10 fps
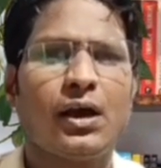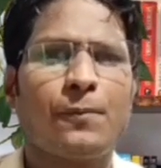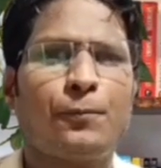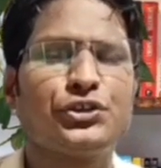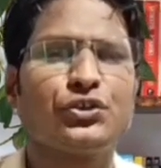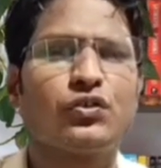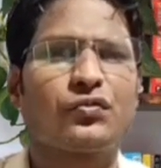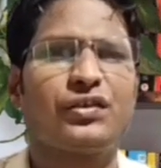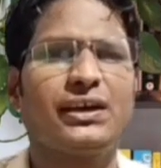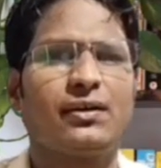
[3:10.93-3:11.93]
putting your
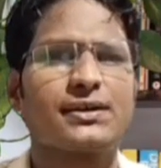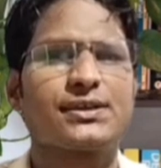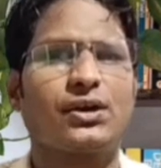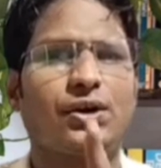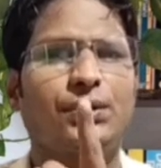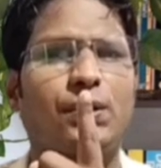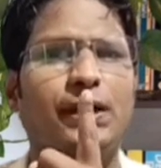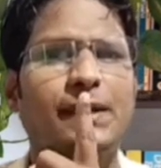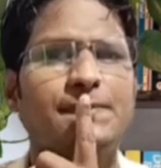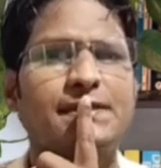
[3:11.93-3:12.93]
fingers on your
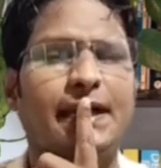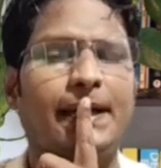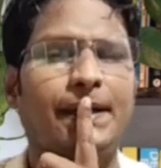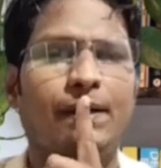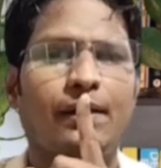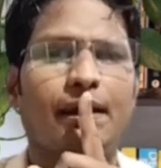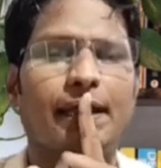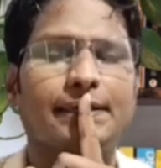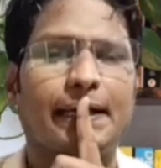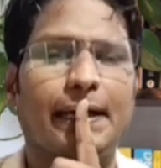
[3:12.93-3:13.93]
lips and
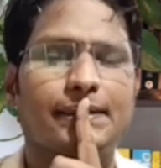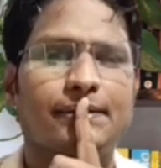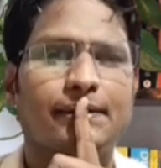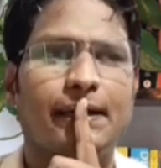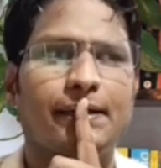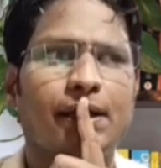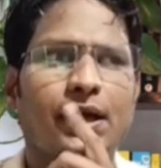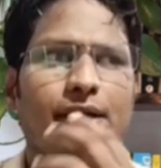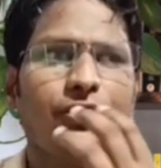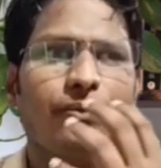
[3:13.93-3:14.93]
like that, and
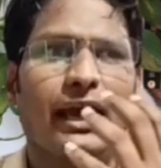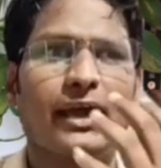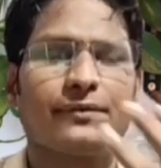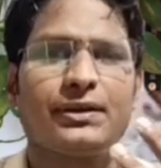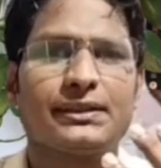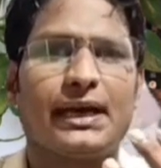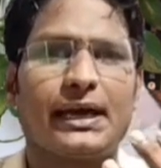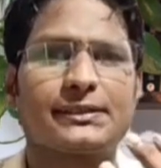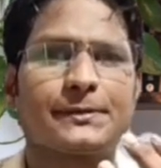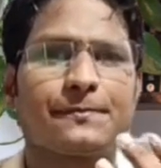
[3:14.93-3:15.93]
you can feel that